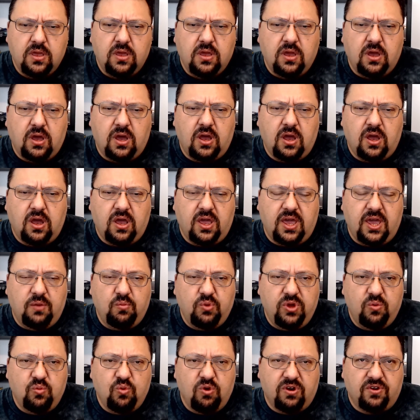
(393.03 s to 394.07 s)
and
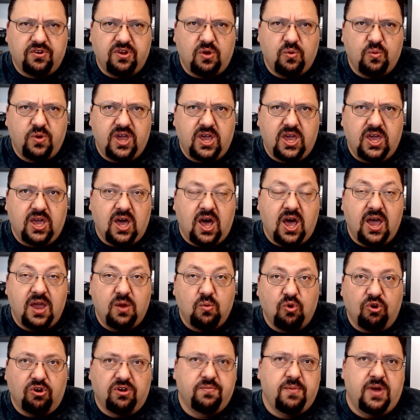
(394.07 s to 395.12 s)
I
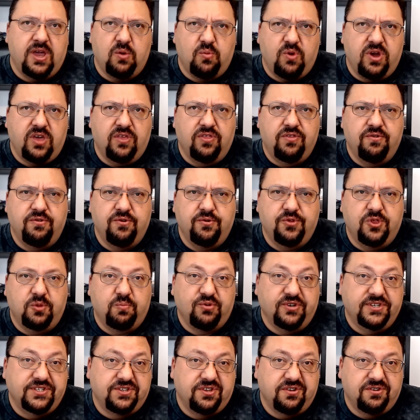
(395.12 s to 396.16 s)
worked my way through the
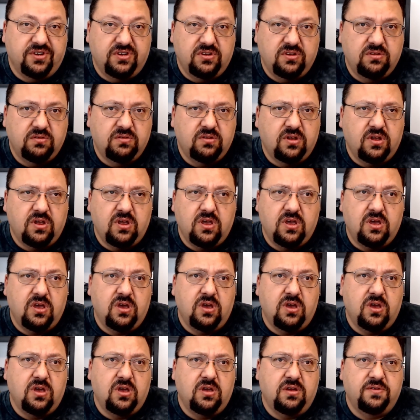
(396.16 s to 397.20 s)
priesthood,
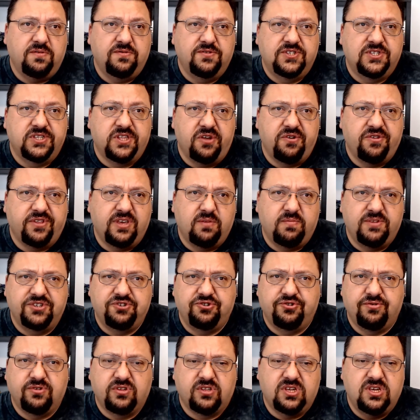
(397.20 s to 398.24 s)
slowly but
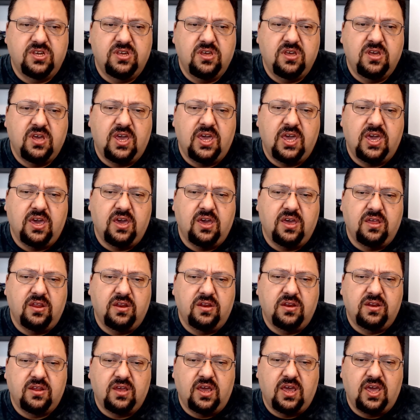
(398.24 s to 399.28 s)
surely,
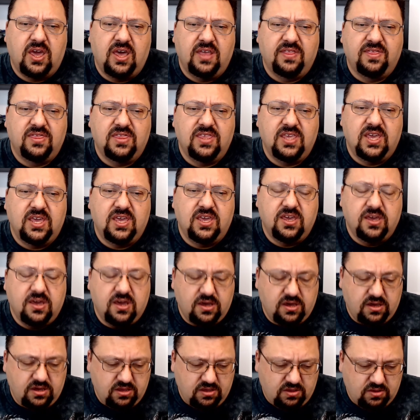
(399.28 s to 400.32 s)
and at
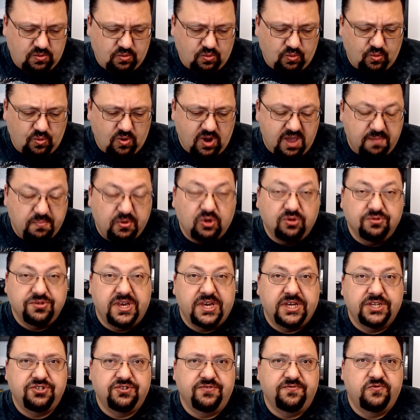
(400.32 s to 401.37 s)
the ripe old
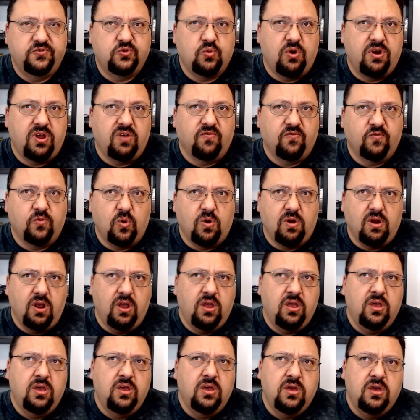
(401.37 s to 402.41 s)
age of 24,
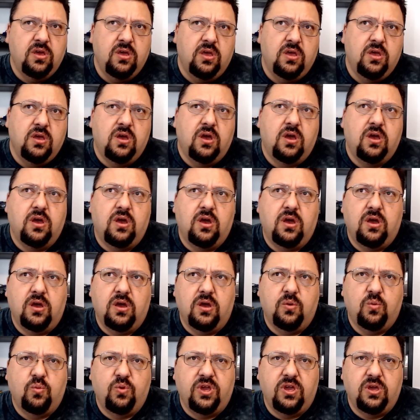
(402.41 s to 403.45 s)

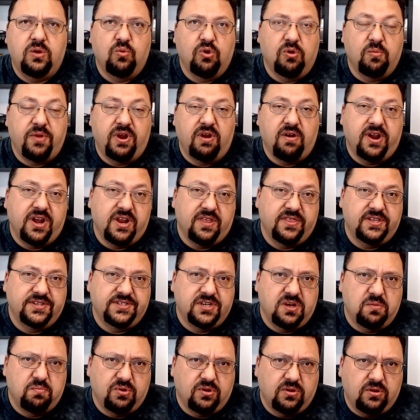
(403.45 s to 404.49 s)
we were married in the
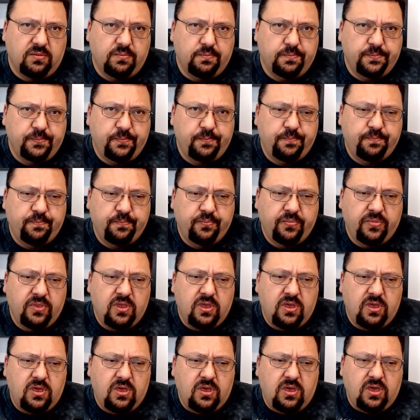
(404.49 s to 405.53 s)
temple.
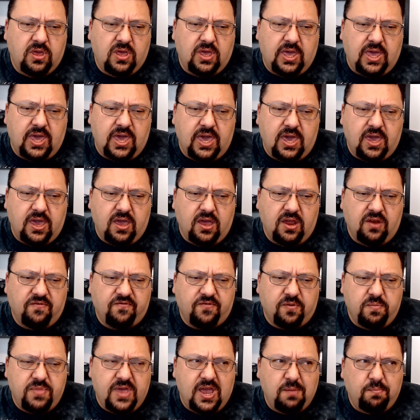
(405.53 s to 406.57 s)
And
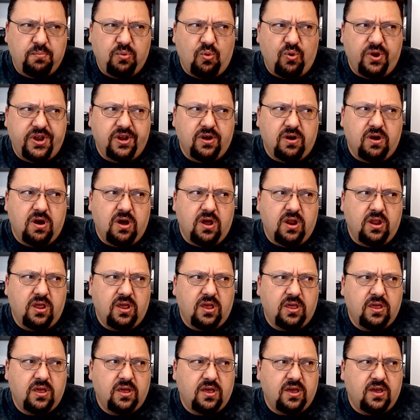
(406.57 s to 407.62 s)
from that point on,
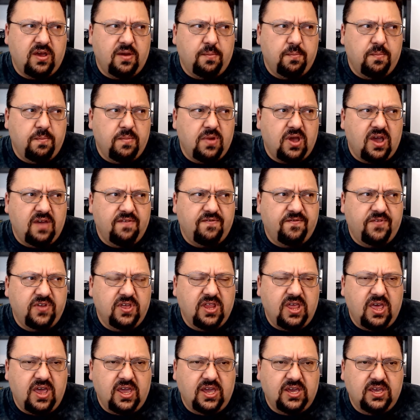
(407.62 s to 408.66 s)
I feel
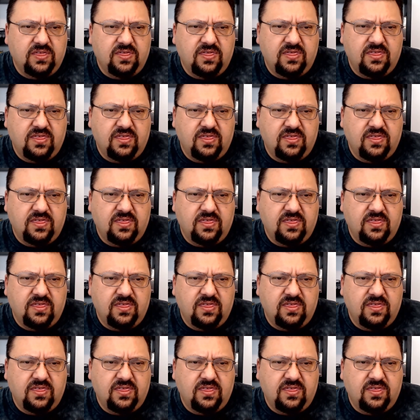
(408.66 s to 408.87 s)
like